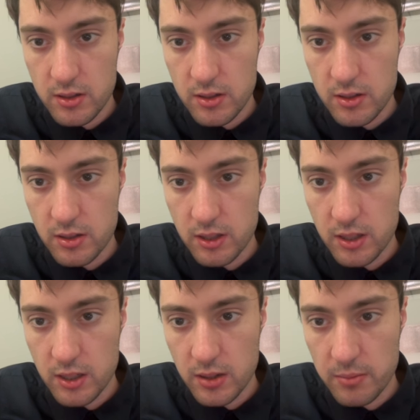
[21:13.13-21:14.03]

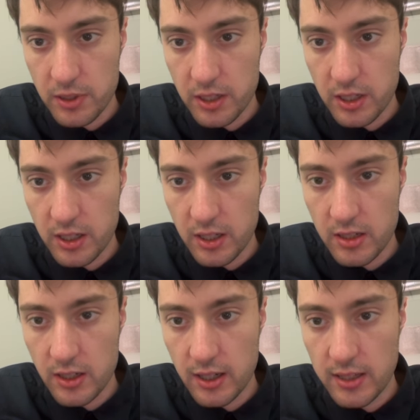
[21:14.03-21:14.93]
delete company
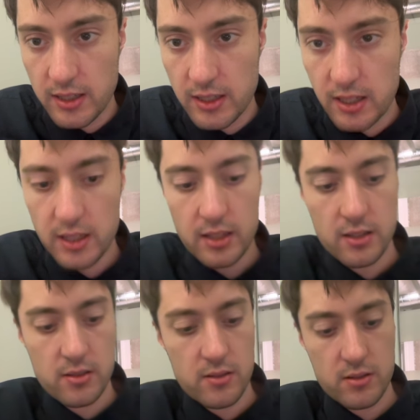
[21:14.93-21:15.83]
and ID.
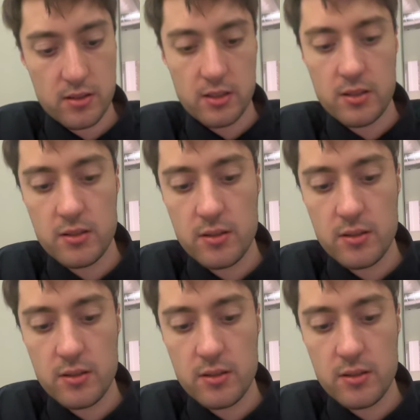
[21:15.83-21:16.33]
Okay.